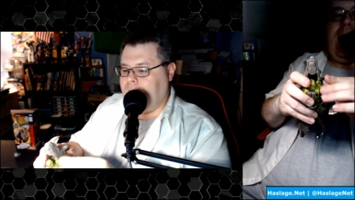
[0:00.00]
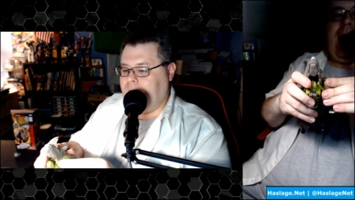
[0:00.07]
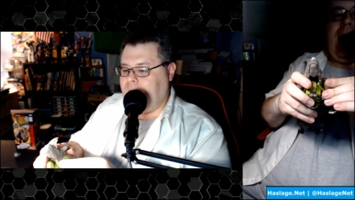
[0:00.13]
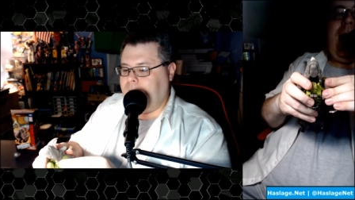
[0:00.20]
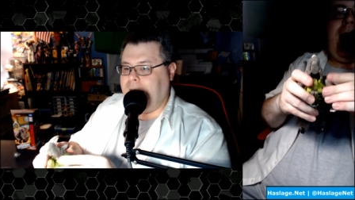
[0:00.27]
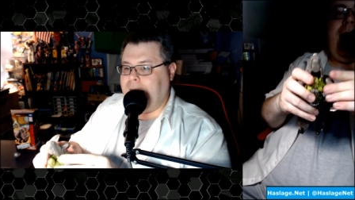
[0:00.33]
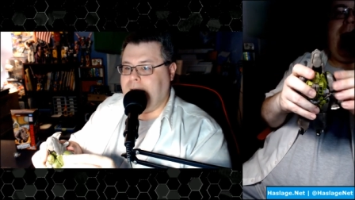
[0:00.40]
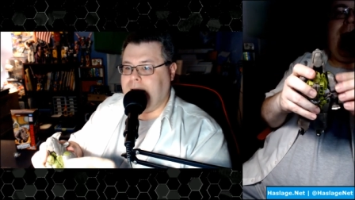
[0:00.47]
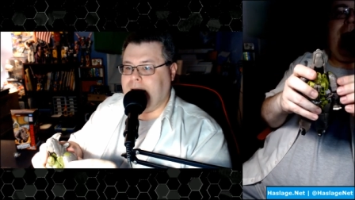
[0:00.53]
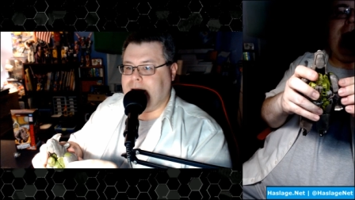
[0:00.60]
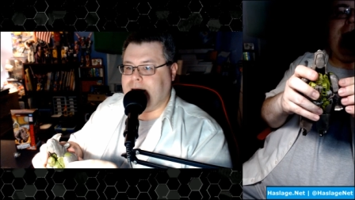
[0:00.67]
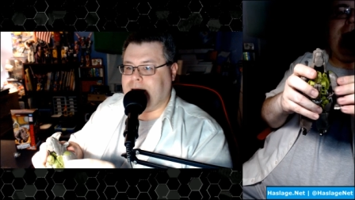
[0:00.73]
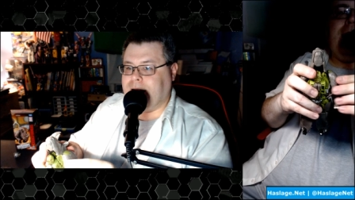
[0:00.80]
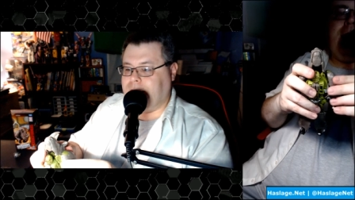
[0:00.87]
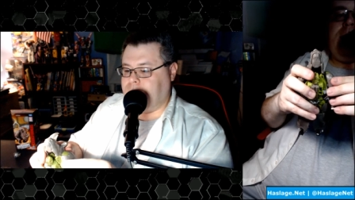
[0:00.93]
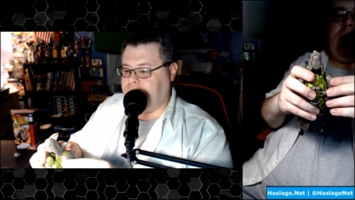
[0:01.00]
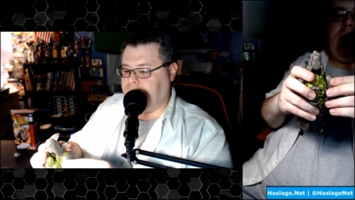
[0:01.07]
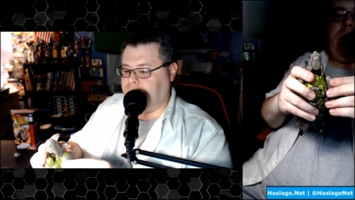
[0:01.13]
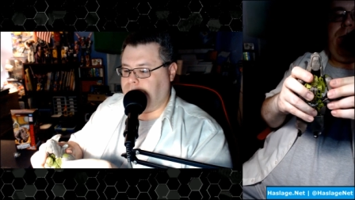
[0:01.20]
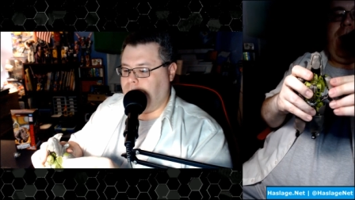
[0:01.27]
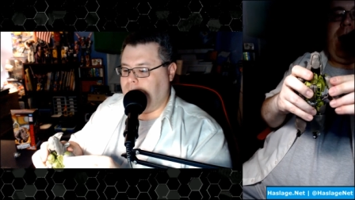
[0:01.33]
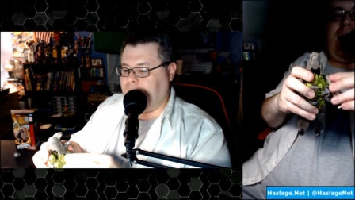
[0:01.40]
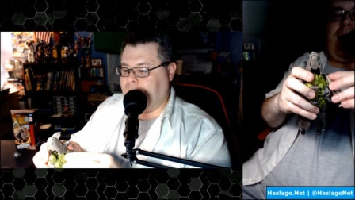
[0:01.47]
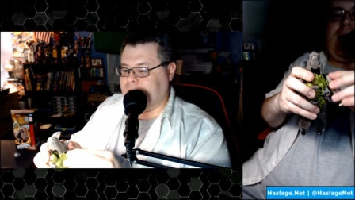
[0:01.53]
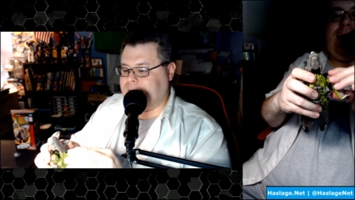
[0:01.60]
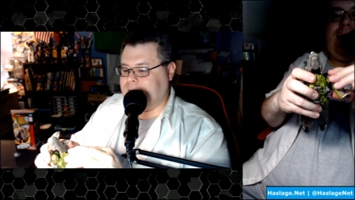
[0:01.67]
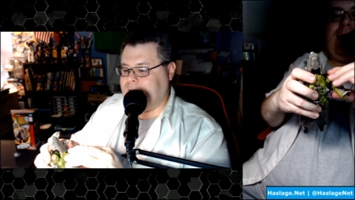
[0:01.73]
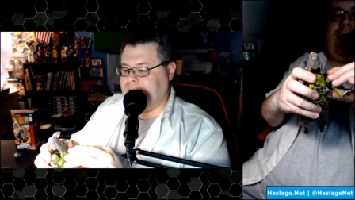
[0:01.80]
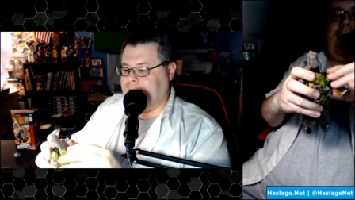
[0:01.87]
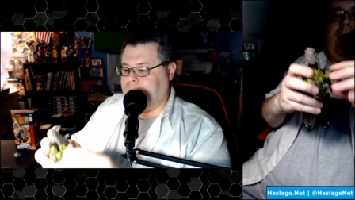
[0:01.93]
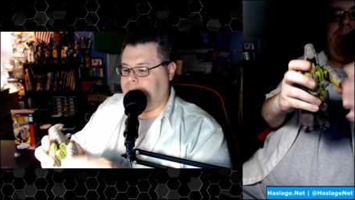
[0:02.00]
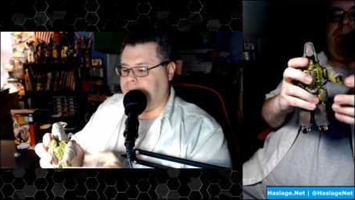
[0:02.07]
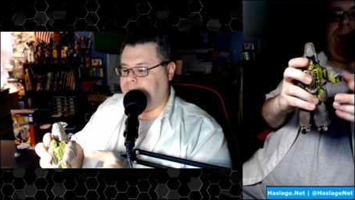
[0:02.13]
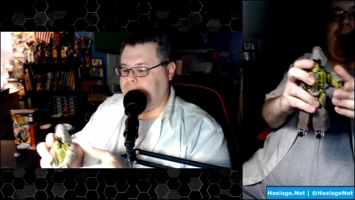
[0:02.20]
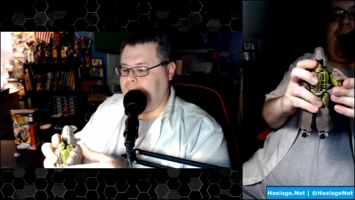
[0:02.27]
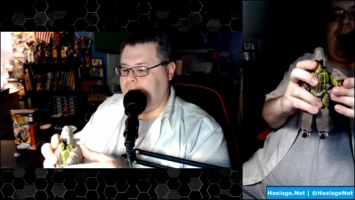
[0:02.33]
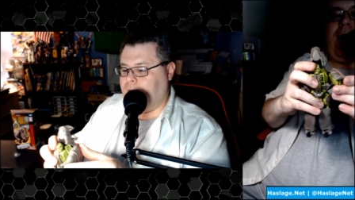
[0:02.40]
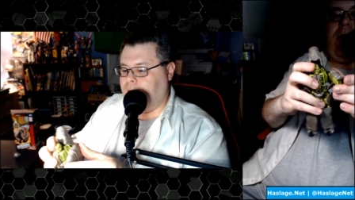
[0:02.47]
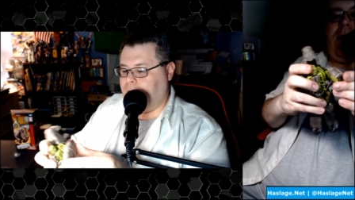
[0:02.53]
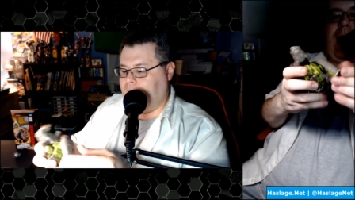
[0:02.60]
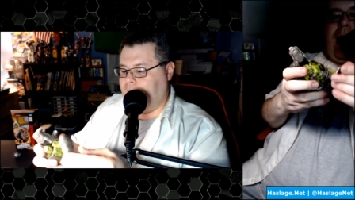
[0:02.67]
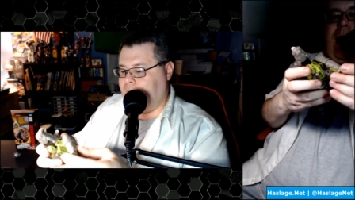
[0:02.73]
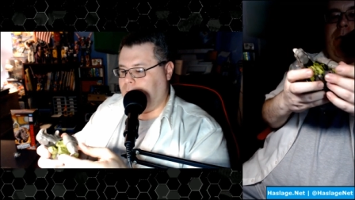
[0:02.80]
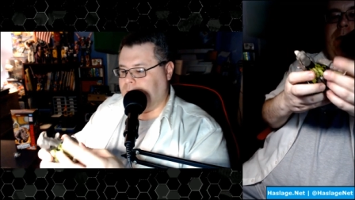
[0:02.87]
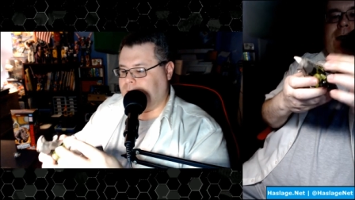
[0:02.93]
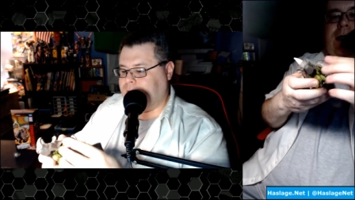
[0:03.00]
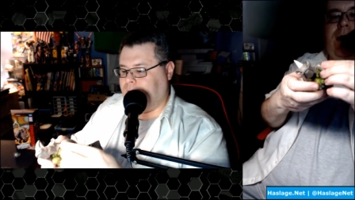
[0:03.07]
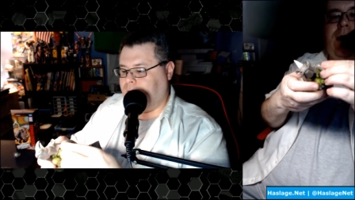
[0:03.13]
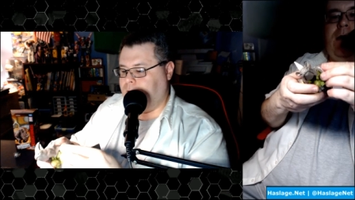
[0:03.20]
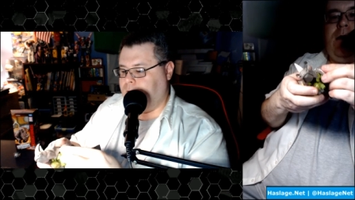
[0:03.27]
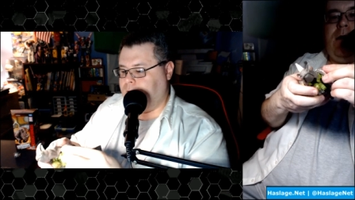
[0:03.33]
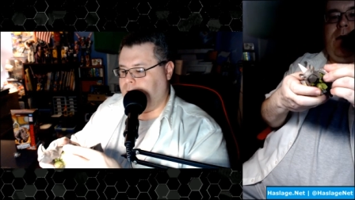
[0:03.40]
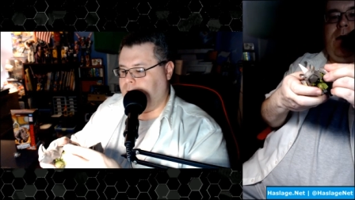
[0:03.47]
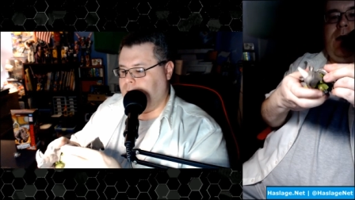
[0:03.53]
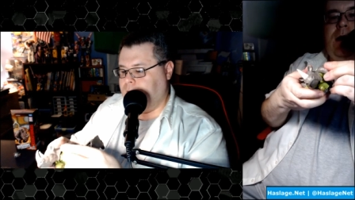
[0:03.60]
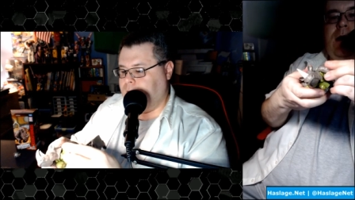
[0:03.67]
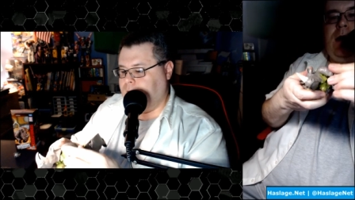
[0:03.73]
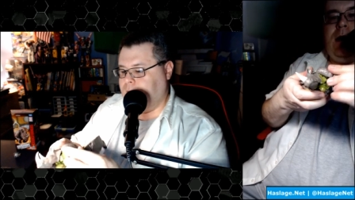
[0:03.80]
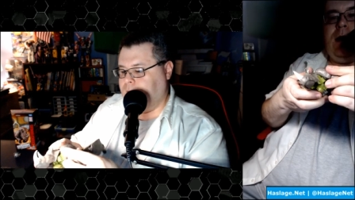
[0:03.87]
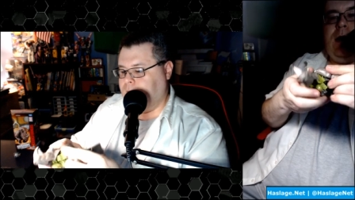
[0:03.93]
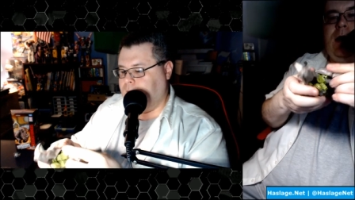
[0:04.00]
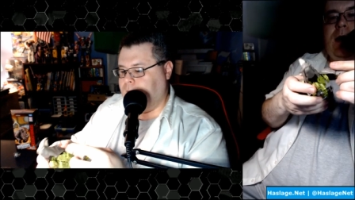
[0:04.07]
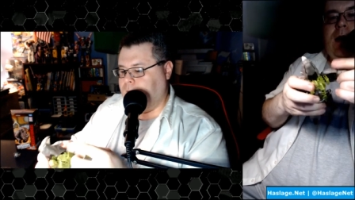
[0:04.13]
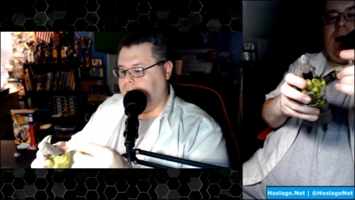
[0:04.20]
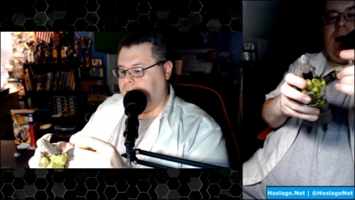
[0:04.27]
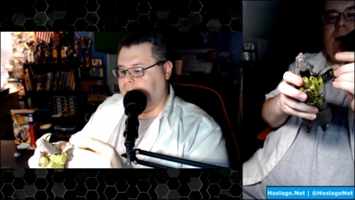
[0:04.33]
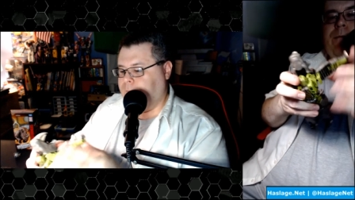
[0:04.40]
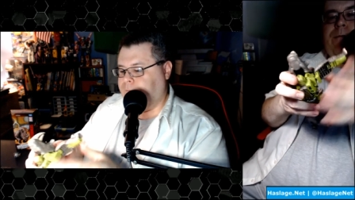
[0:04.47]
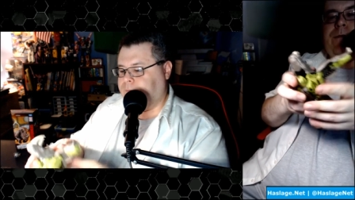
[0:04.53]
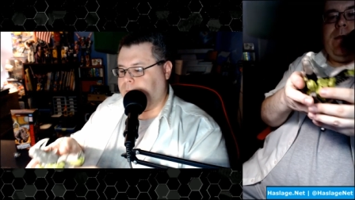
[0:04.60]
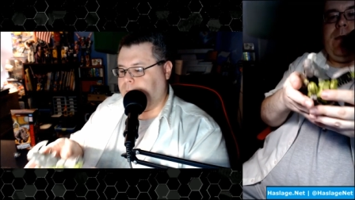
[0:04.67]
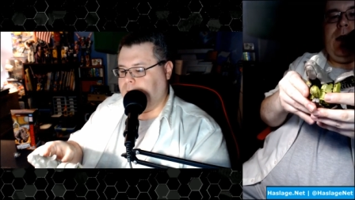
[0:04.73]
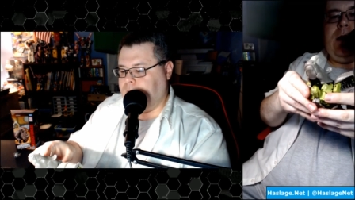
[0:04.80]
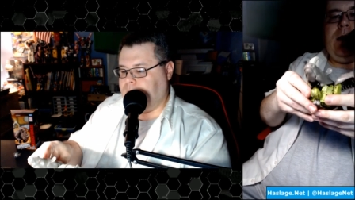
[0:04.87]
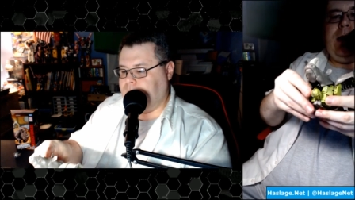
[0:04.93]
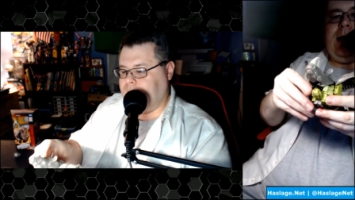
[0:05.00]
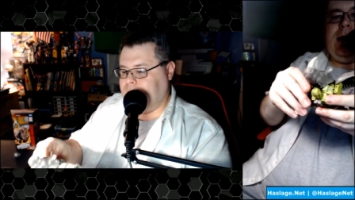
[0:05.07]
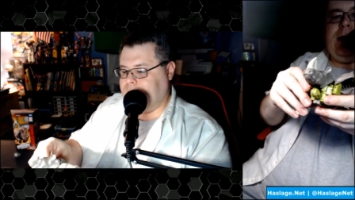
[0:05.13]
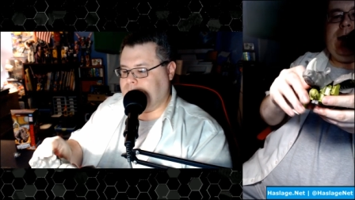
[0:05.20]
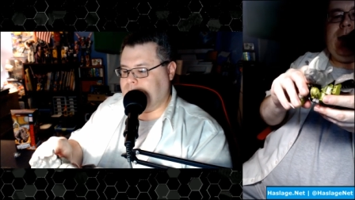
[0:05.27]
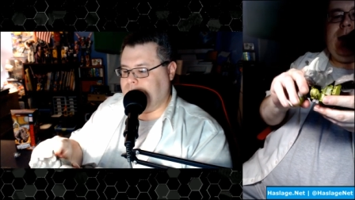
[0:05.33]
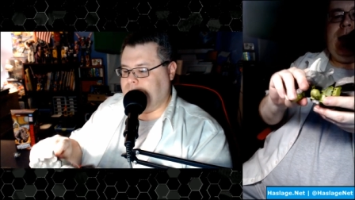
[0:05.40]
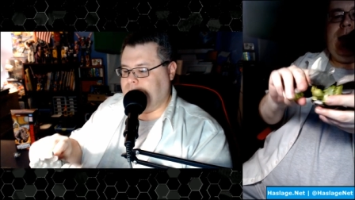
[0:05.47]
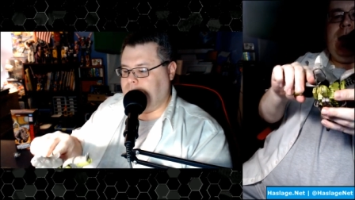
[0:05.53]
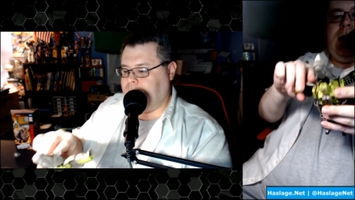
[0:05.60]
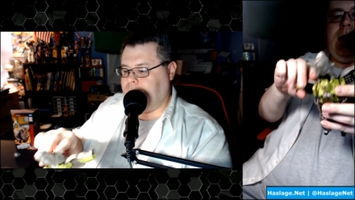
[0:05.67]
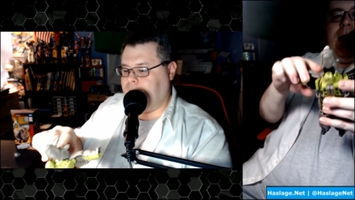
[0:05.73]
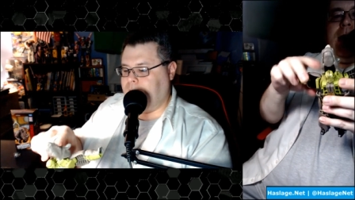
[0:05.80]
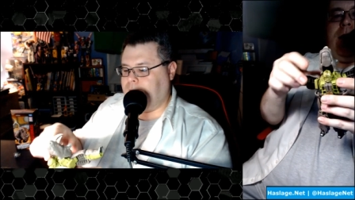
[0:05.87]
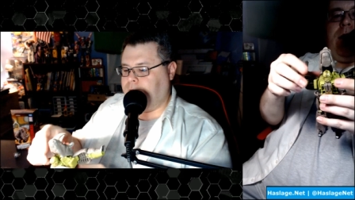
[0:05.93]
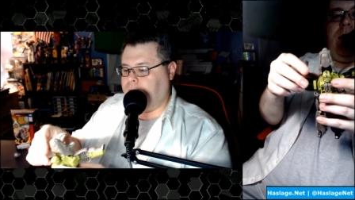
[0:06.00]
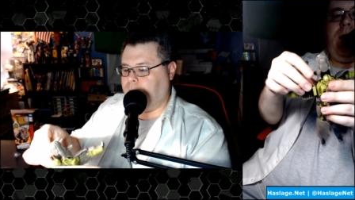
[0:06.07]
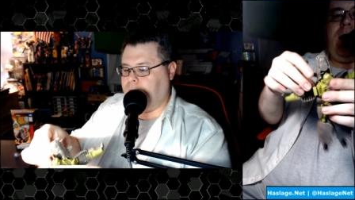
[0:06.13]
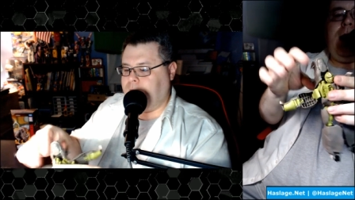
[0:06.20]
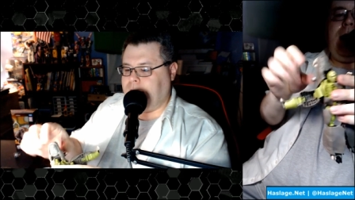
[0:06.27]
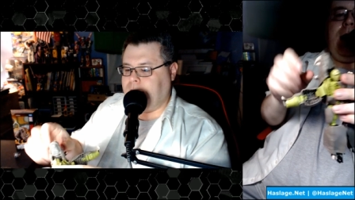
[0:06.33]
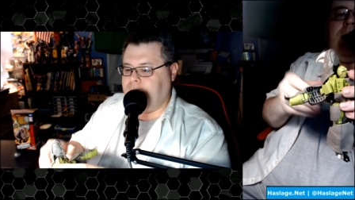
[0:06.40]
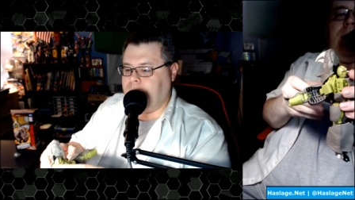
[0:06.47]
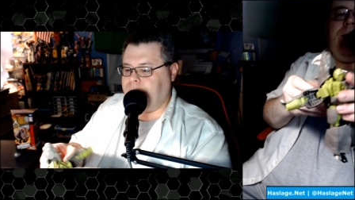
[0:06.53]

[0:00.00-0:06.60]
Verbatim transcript: And voila, it's in. Now, I would turn these out of the way.